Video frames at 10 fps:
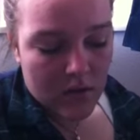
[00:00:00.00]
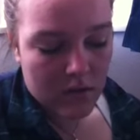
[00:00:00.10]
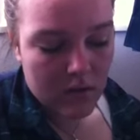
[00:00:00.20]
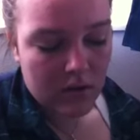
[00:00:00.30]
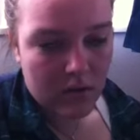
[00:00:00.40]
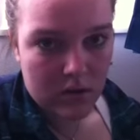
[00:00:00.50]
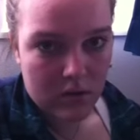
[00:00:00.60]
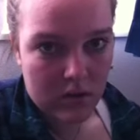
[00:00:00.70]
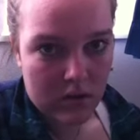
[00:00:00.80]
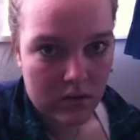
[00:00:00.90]

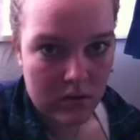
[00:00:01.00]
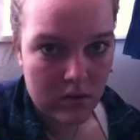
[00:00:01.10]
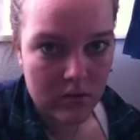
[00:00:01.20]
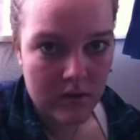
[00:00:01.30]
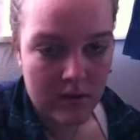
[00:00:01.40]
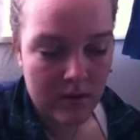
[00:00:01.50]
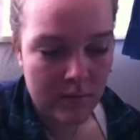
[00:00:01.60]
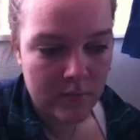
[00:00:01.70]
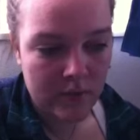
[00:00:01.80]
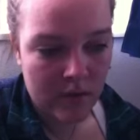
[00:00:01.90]
Okay,
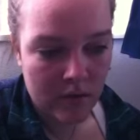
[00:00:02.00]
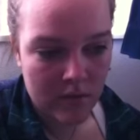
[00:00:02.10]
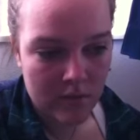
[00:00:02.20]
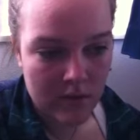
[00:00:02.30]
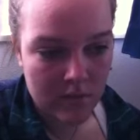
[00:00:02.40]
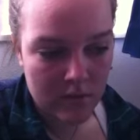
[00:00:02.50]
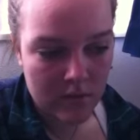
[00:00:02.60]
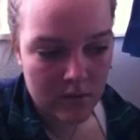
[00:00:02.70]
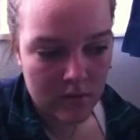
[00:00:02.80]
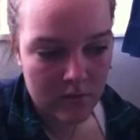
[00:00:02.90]
I'm really hungry, I'm
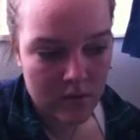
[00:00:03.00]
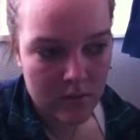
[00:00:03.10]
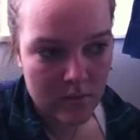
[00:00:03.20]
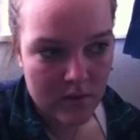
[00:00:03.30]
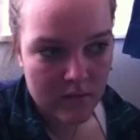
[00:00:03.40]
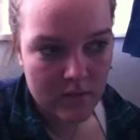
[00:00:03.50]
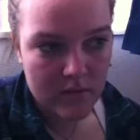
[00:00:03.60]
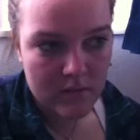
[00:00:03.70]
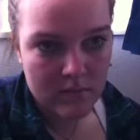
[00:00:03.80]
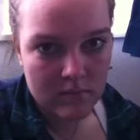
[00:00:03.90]
gonna go eat
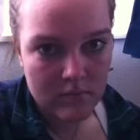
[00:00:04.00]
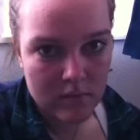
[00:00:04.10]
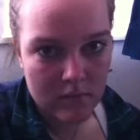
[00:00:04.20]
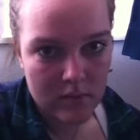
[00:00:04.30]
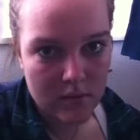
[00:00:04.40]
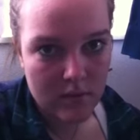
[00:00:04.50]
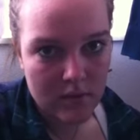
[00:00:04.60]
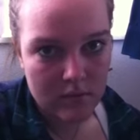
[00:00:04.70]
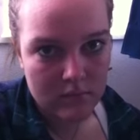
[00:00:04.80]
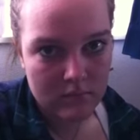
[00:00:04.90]
breakfast or
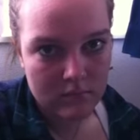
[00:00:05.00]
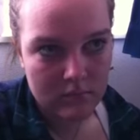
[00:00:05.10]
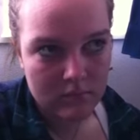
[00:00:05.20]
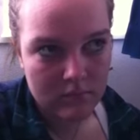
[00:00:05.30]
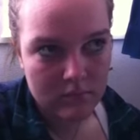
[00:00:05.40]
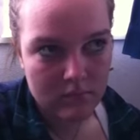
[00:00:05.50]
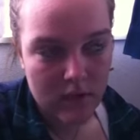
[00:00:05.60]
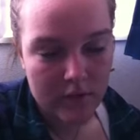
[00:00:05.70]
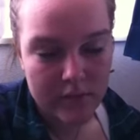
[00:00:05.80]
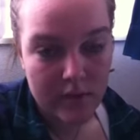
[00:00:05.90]
something.
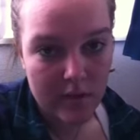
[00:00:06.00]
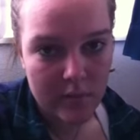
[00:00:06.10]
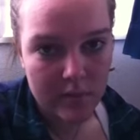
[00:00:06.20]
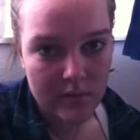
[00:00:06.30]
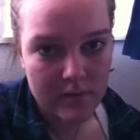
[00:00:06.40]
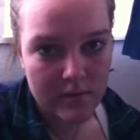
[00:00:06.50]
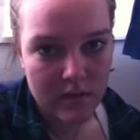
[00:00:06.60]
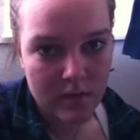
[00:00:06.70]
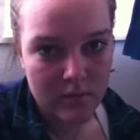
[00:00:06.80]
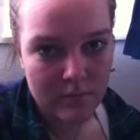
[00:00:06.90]
After I upload this
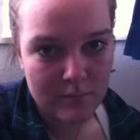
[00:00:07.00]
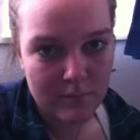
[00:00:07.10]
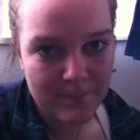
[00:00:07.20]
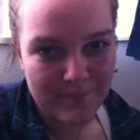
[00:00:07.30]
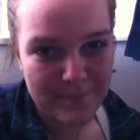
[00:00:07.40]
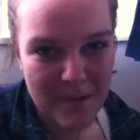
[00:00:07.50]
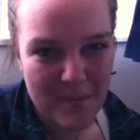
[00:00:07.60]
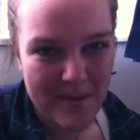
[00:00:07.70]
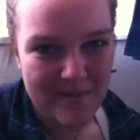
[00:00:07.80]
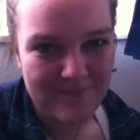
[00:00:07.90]
video,
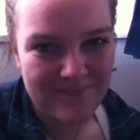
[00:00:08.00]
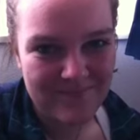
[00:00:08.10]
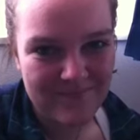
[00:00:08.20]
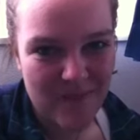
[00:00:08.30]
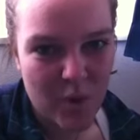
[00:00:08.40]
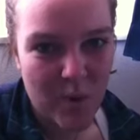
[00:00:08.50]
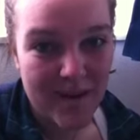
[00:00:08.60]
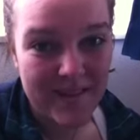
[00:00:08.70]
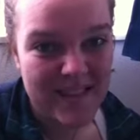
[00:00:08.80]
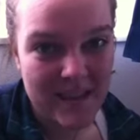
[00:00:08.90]
maybe. Or
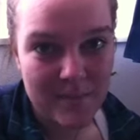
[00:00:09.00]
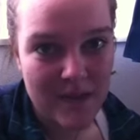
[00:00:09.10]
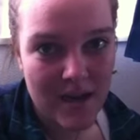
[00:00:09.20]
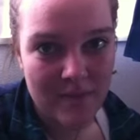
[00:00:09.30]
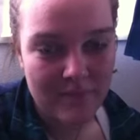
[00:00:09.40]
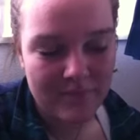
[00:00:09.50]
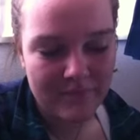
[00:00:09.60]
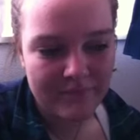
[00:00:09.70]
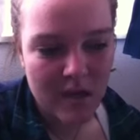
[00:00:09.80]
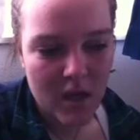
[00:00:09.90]
at the same time,
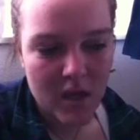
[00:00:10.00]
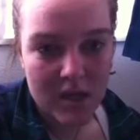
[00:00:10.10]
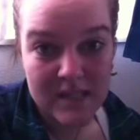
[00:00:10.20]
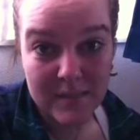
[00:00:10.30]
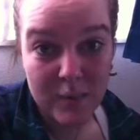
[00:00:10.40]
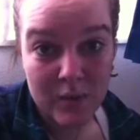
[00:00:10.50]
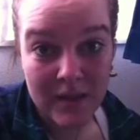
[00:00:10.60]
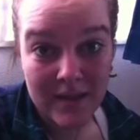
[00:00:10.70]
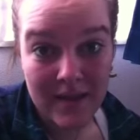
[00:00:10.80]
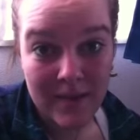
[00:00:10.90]
because I'm cool
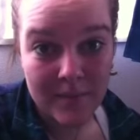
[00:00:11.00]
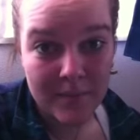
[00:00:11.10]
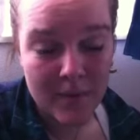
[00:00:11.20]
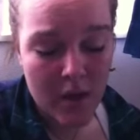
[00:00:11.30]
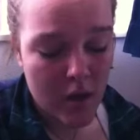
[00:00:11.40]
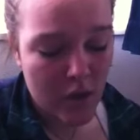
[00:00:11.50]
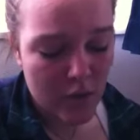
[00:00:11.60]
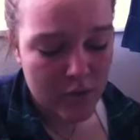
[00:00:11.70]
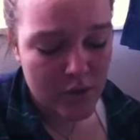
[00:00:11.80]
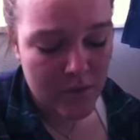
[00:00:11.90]
like that.
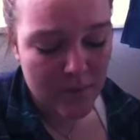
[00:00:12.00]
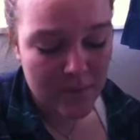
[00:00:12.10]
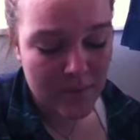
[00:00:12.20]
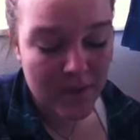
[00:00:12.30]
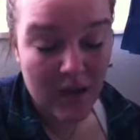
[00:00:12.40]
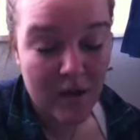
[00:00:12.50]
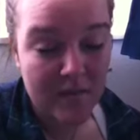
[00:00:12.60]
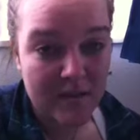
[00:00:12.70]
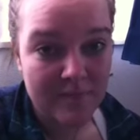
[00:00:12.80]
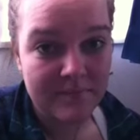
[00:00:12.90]
Also, I'm gonna make
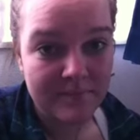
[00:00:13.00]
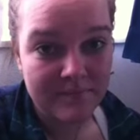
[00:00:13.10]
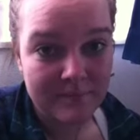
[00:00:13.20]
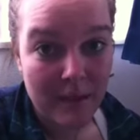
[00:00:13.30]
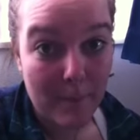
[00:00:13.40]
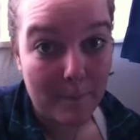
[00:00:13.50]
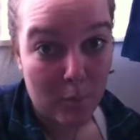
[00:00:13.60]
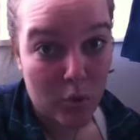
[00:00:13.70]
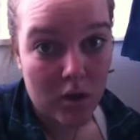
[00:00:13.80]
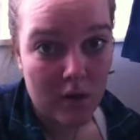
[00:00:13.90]
coffee.
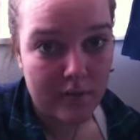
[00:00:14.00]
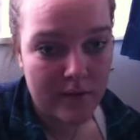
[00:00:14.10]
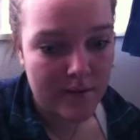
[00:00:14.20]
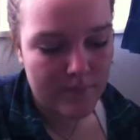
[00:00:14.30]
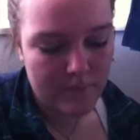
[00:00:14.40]
More coffee.